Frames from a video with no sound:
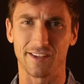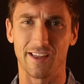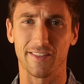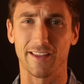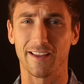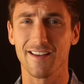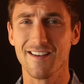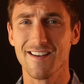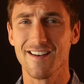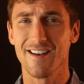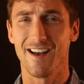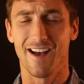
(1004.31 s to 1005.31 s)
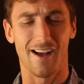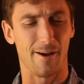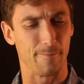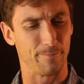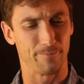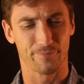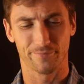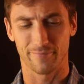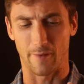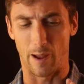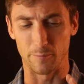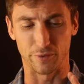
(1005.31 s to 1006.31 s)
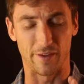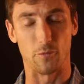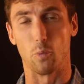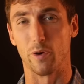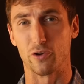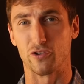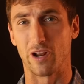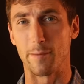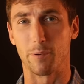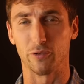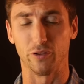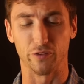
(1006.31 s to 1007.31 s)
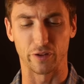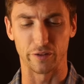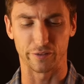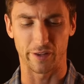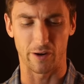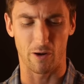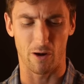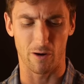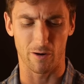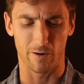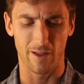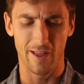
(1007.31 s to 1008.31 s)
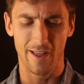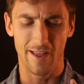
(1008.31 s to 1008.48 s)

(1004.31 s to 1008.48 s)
I think um, I'm just having weird shit. I push these guns kind of hard.